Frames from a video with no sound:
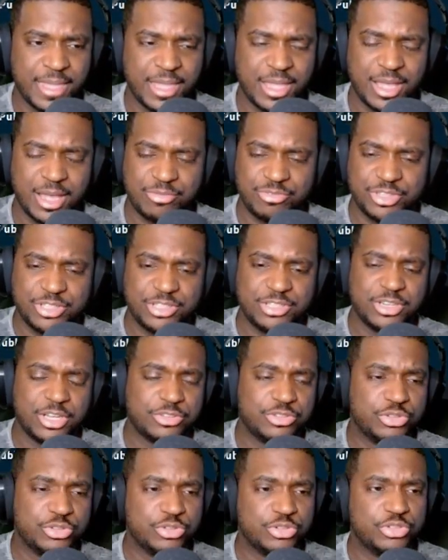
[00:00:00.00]
I'm really
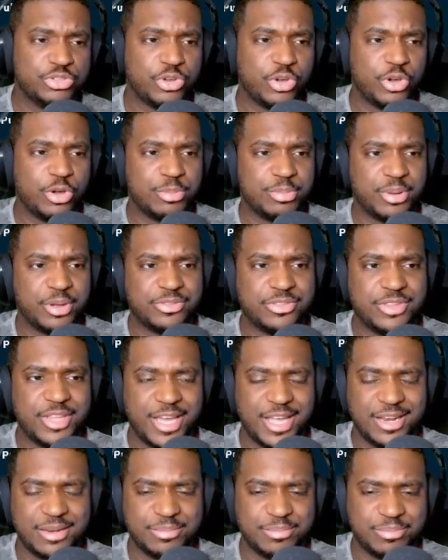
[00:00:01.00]
not too sure about
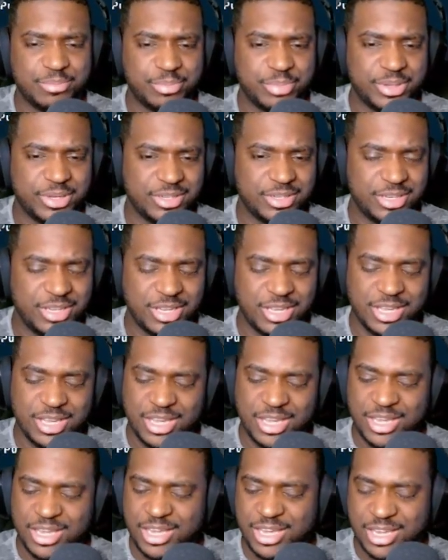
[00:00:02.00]
that, but
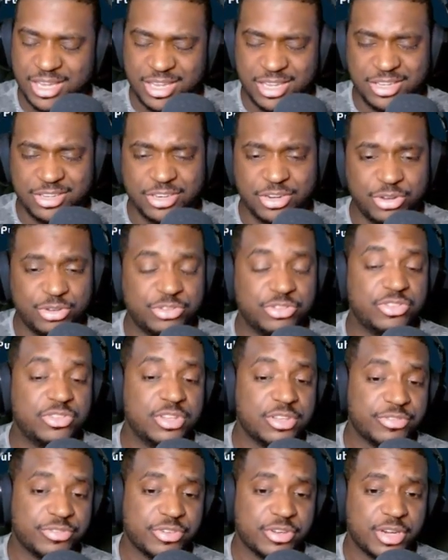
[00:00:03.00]
it's
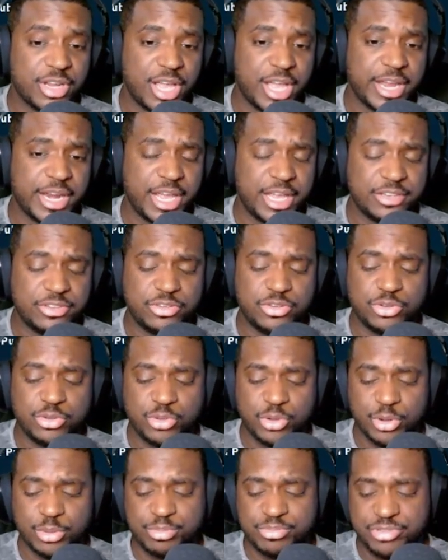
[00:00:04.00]
different, and I do
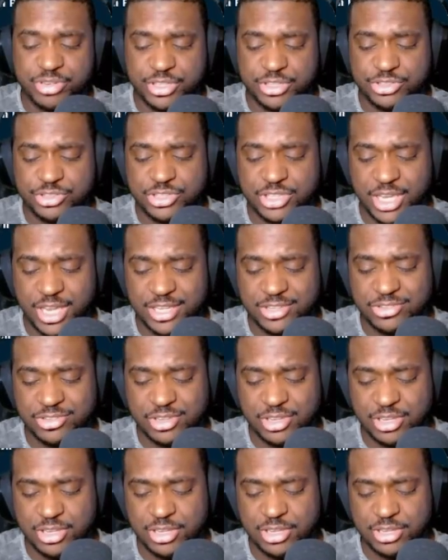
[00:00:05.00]
appreciate
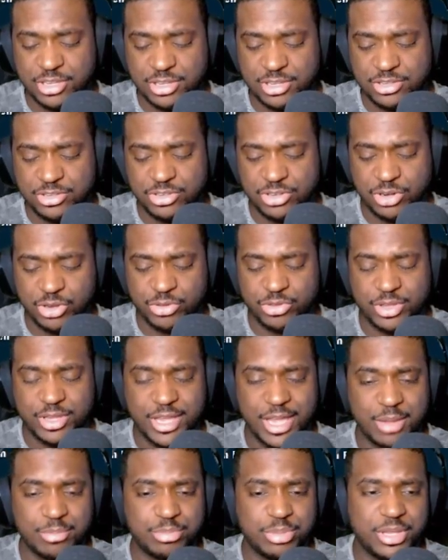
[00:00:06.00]
the
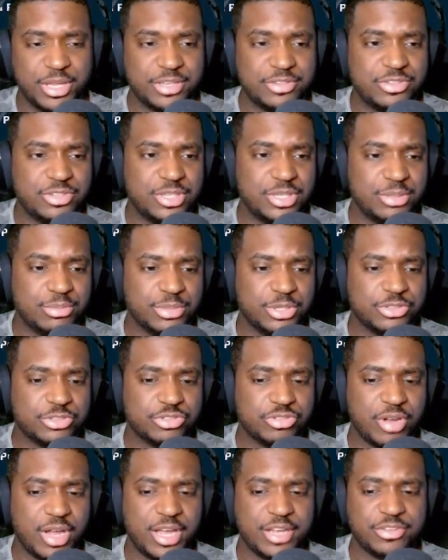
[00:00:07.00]
gameplay team
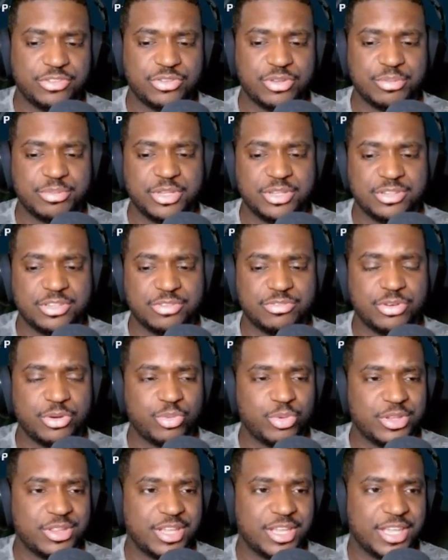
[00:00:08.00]
trying something different
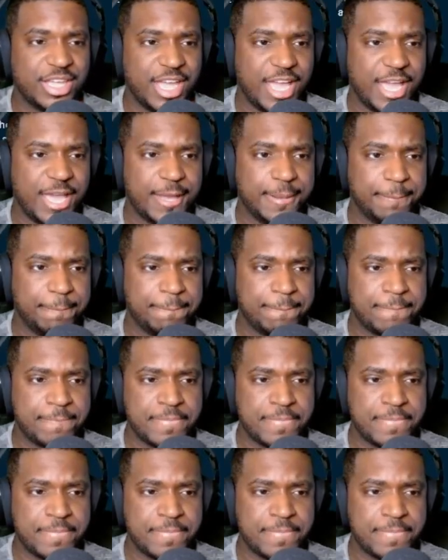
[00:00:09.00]
when they can.